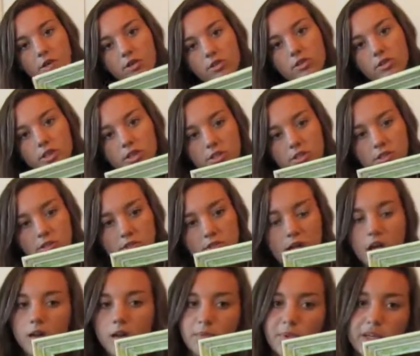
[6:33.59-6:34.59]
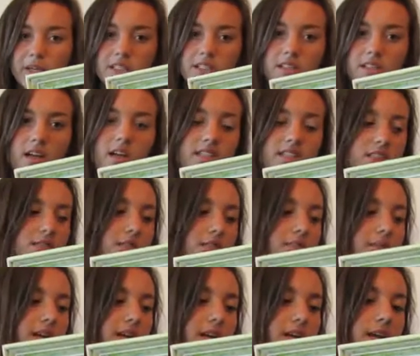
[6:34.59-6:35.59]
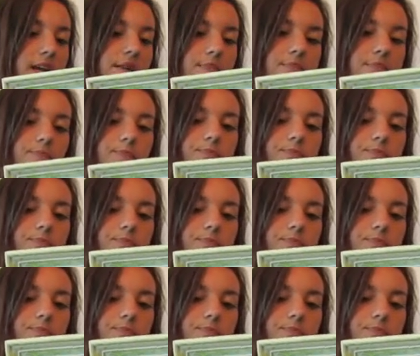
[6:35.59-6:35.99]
you can choose how to personalize it or make it.